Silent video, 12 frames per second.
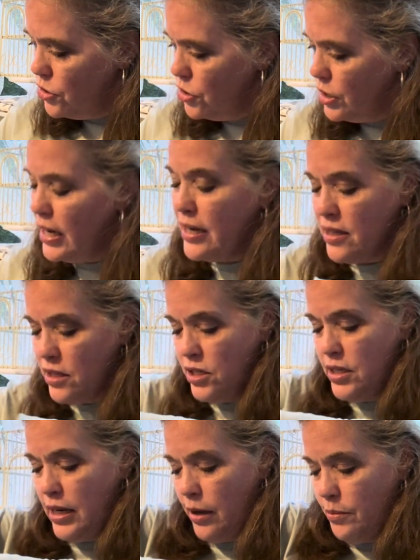Yes,
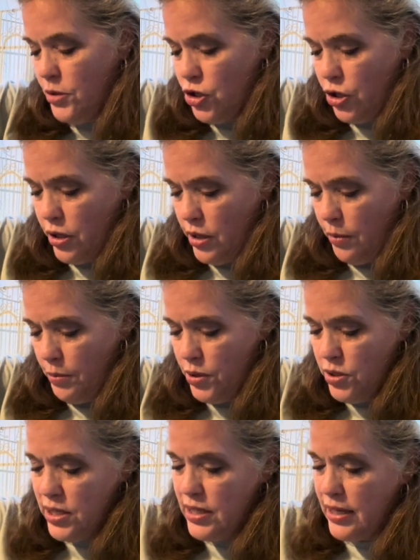temp chart number
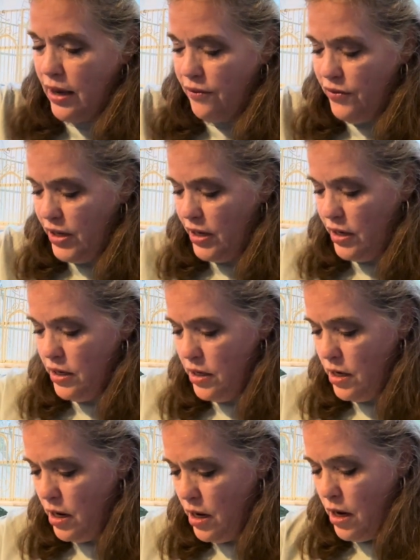7.
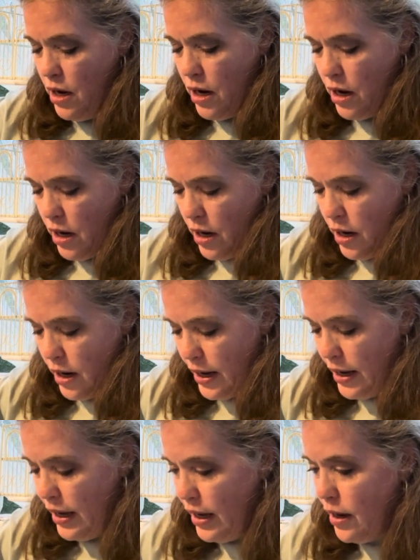
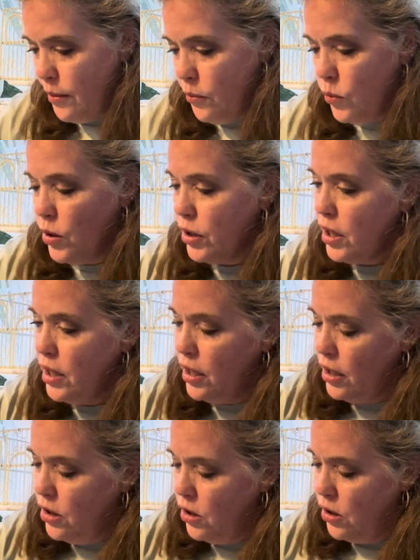I am
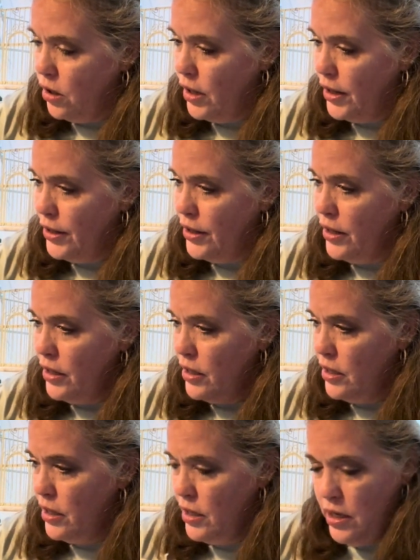working on,
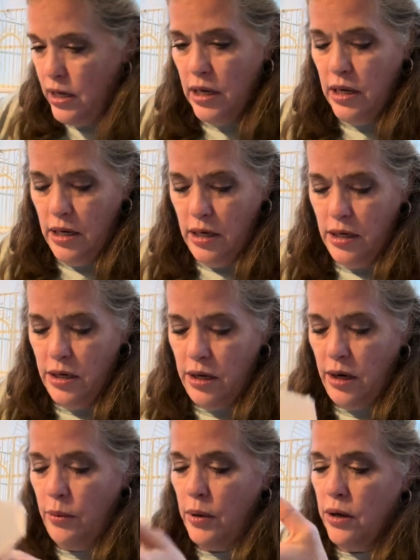
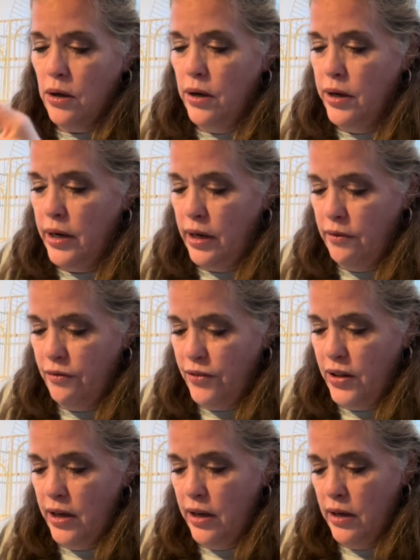did I work on Night
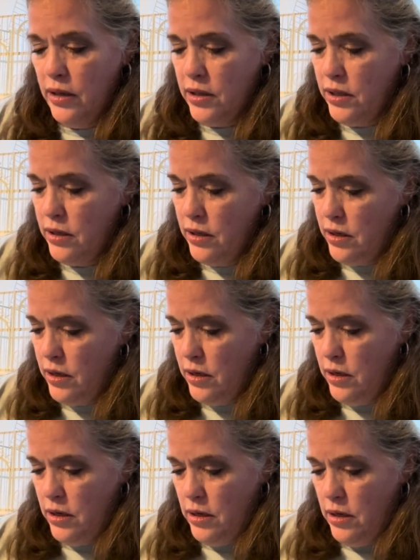Flight?
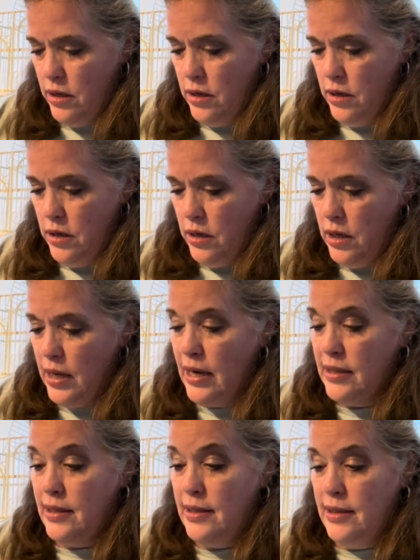
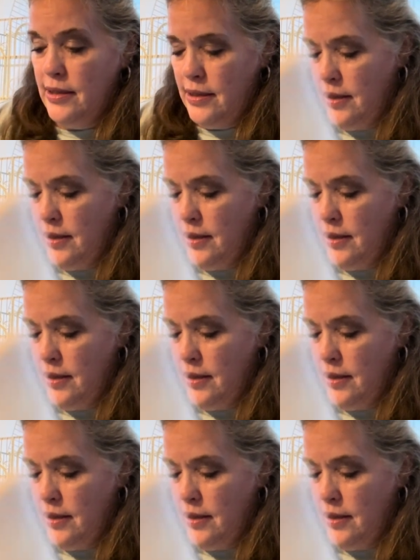Yes.